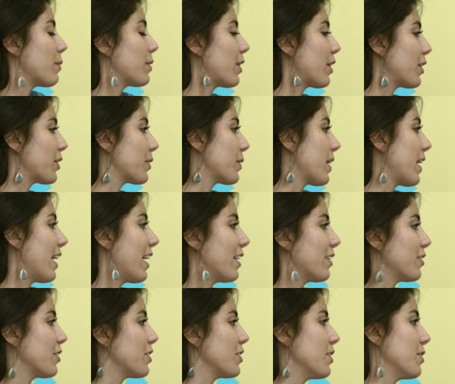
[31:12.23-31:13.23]
would
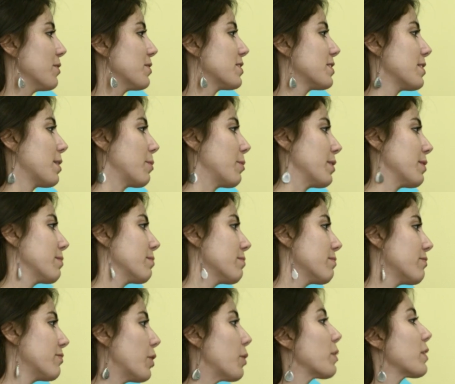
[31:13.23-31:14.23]
AutoCAD or, someone
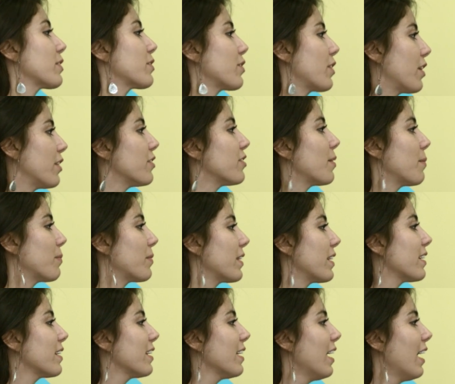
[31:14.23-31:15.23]
focus on
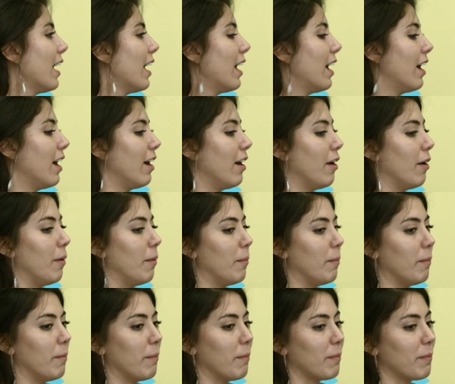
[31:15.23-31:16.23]
something
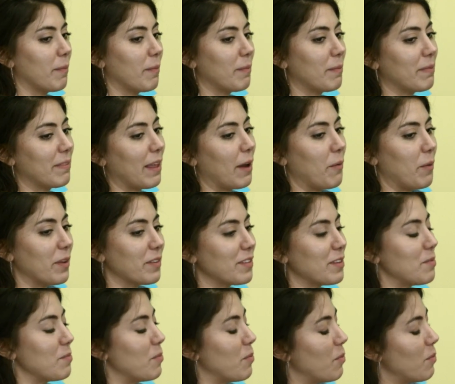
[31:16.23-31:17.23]
that
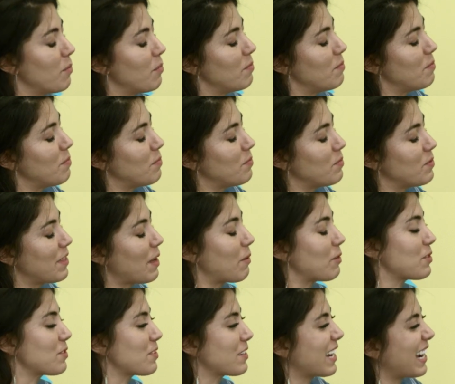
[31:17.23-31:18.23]

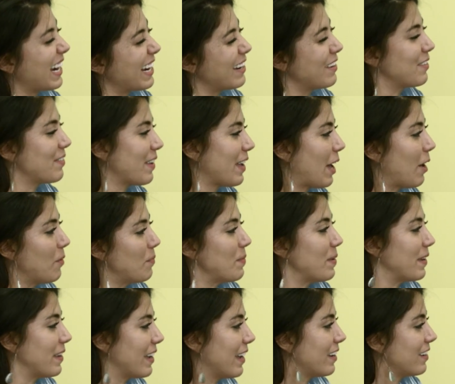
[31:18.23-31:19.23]
was kind of
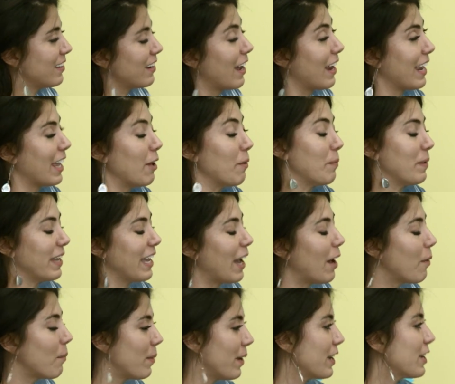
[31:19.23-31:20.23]
not helping
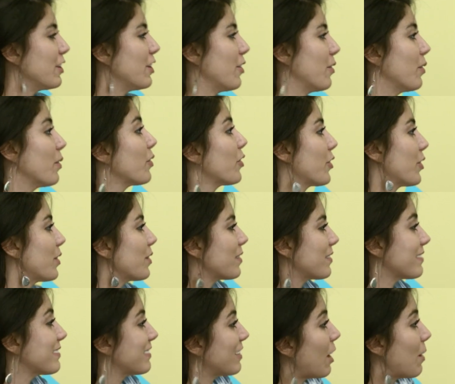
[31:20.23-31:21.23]
out, but
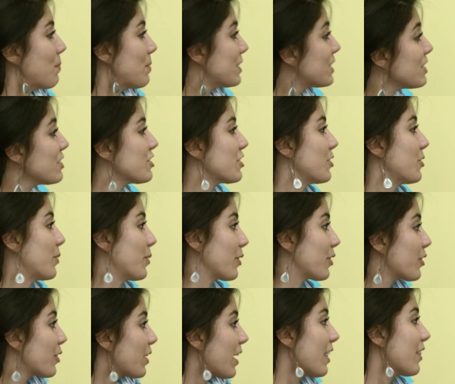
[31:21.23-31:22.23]
their competition or
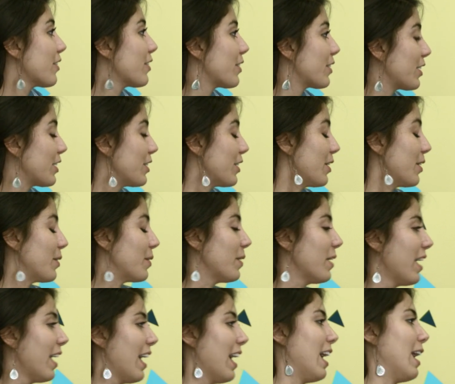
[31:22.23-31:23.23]
their other,
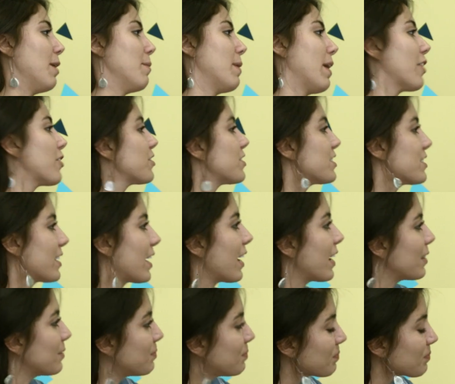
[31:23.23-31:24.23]
other
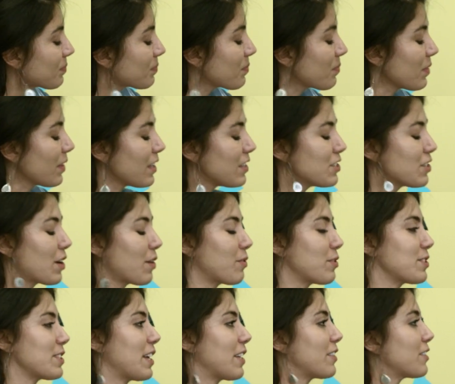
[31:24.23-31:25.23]
design
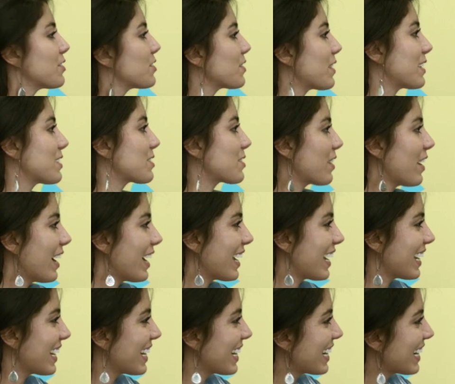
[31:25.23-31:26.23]
softwares out there. So I like to
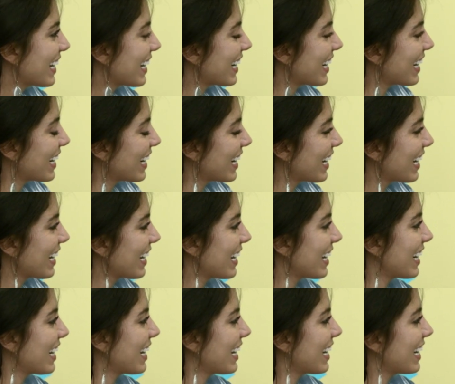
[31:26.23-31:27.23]
think about it as like
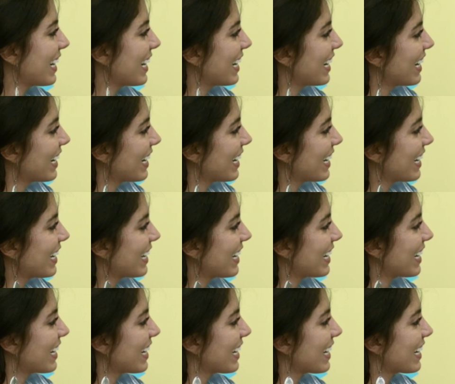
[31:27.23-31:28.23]

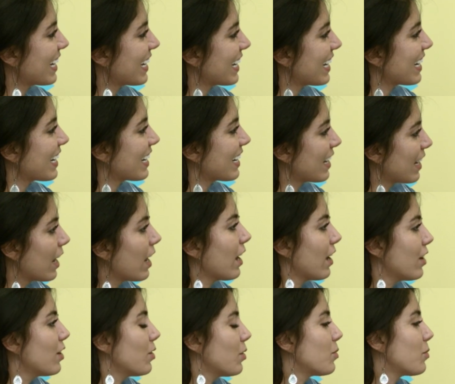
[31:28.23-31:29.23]
companies like to focus on their
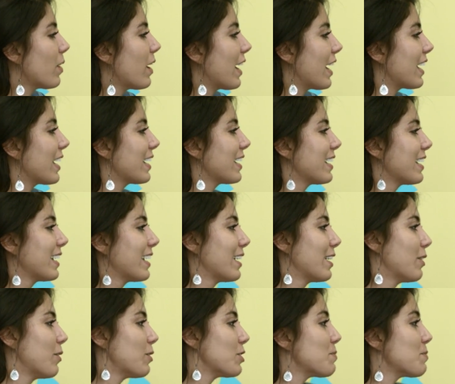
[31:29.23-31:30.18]
core competency, and